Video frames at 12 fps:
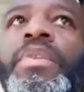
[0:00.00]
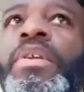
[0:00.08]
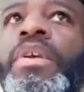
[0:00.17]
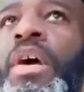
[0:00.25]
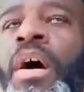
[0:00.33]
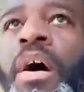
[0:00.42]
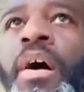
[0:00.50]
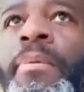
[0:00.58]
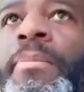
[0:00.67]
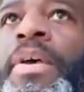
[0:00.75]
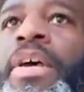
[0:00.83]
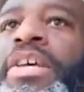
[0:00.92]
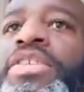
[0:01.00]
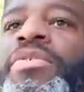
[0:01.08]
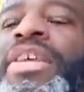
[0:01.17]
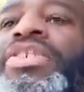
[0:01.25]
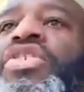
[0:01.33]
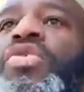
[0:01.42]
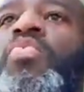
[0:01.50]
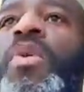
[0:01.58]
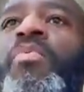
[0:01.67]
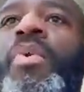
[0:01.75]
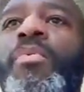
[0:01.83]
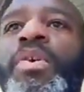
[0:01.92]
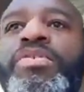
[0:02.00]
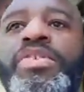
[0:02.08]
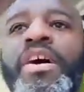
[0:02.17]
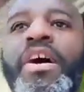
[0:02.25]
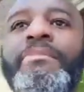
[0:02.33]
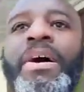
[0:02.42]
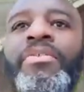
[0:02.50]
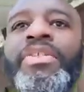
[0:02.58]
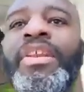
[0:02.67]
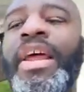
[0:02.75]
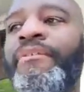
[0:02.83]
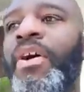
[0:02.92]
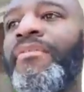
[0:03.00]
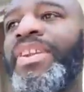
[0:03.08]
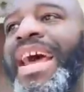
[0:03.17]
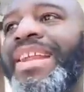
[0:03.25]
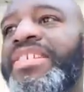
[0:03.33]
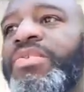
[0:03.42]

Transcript: And so that's just one way where you talk about the level of analysis,